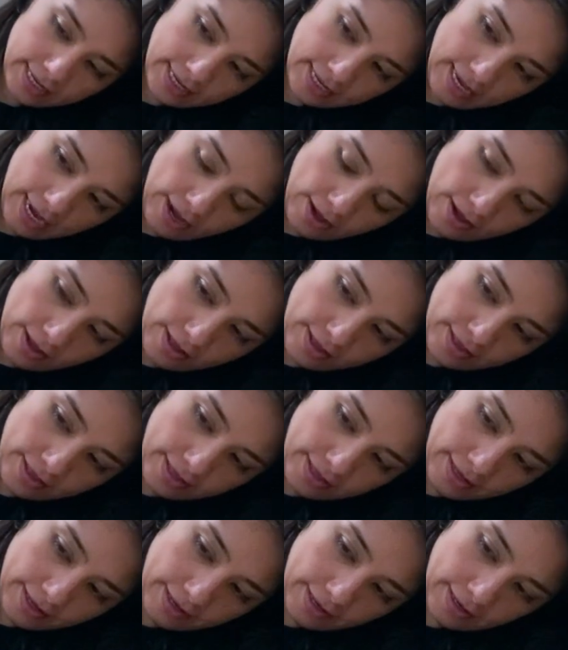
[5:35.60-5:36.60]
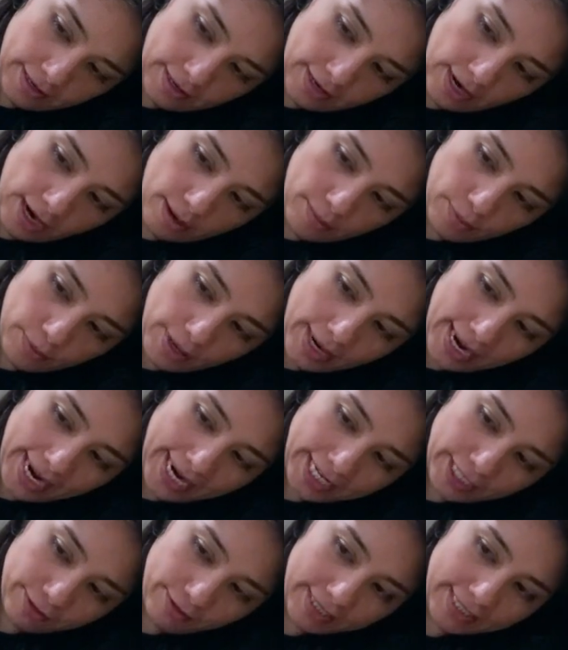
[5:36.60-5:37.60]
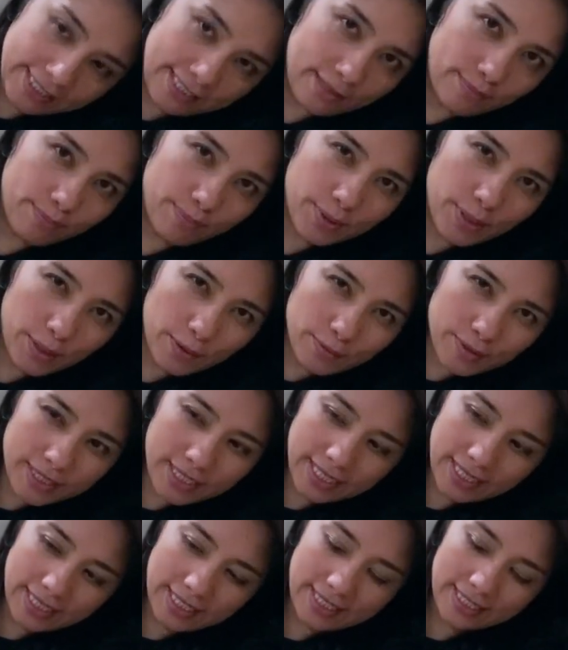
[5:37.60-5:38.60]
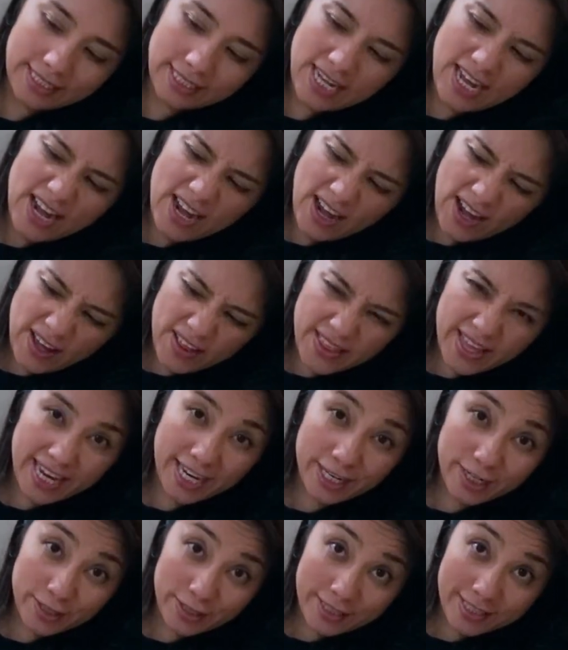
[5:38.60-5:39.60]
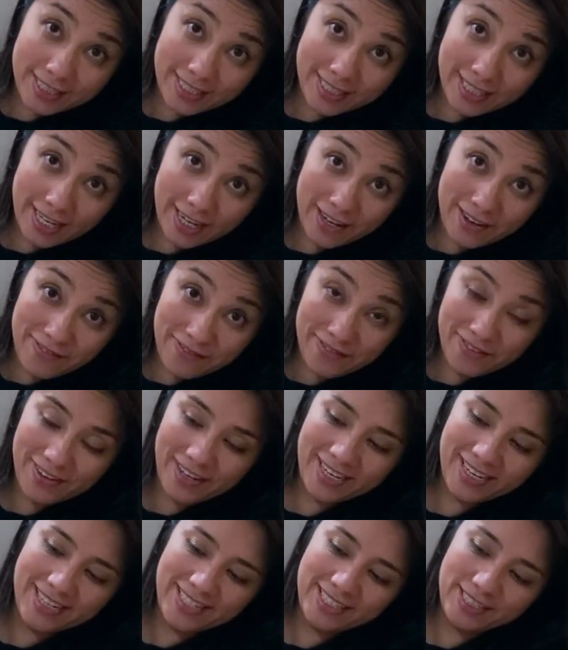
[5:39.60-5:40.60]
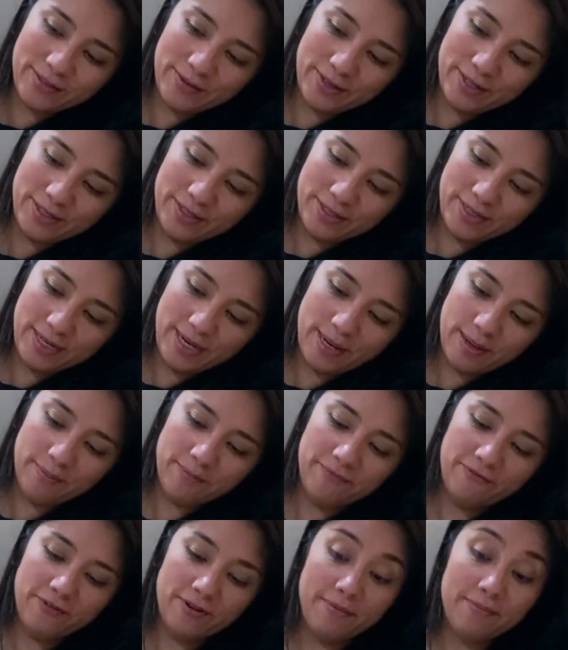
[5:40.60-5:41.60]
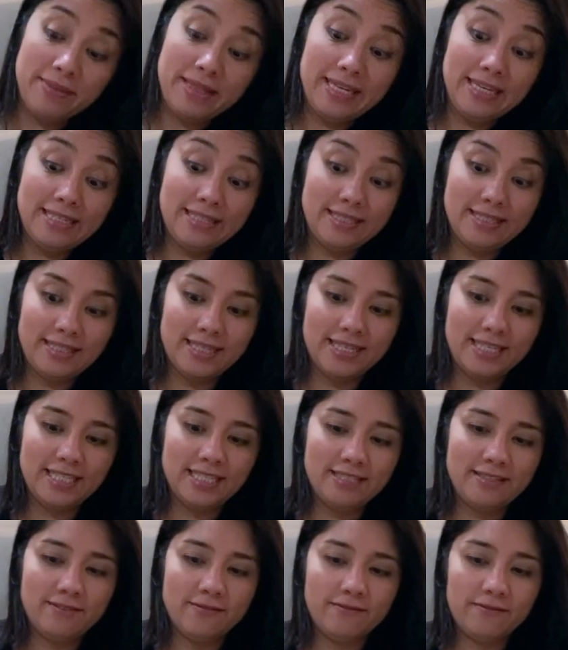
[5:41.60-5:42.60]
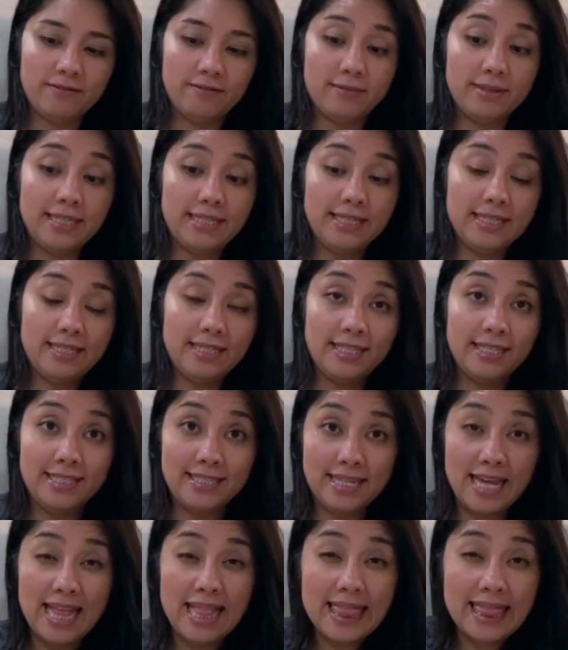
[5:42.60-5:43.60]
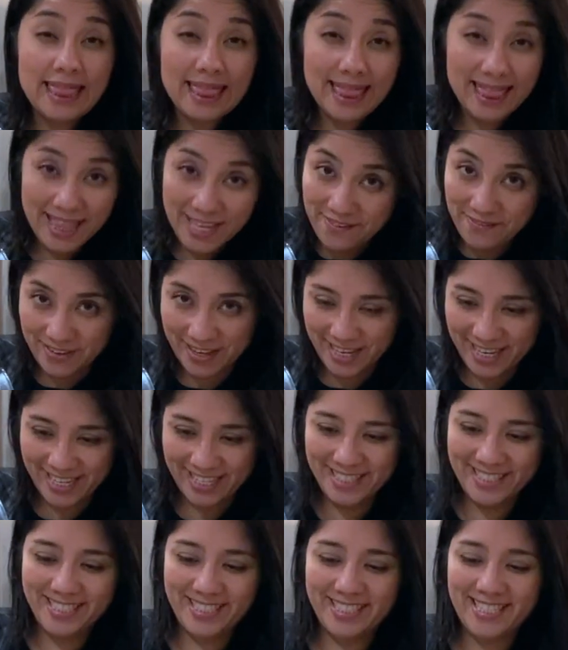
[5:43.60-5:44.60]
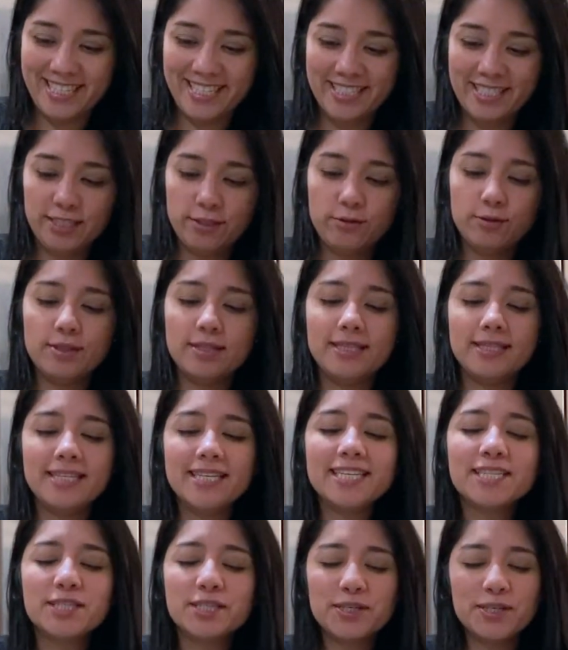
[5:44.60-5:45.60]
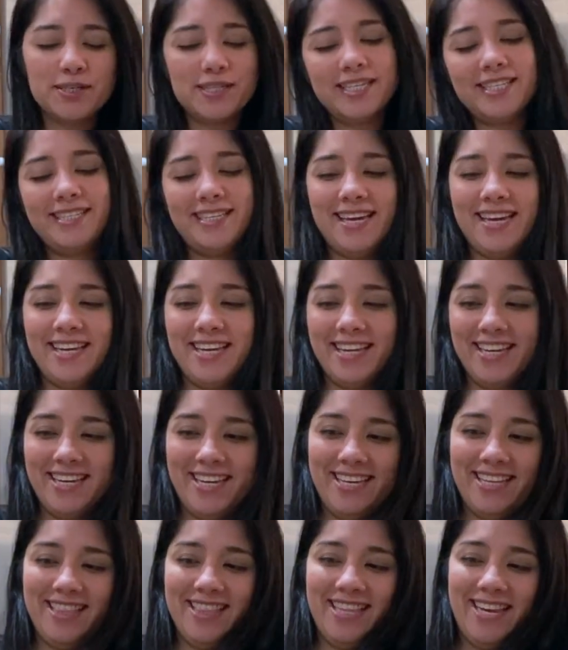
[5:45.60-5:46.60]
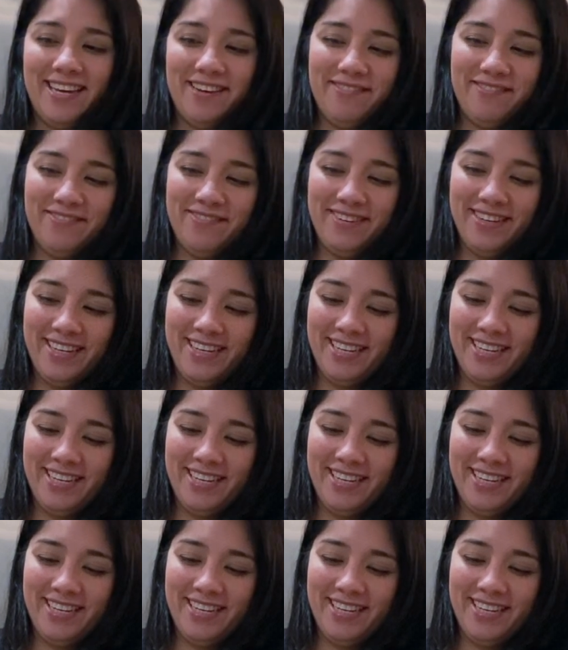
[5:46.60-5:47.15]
all the carbohydrates, the proteins, all that good stuff is going to come from these seeds, from these living seeds. You're literally taking in life.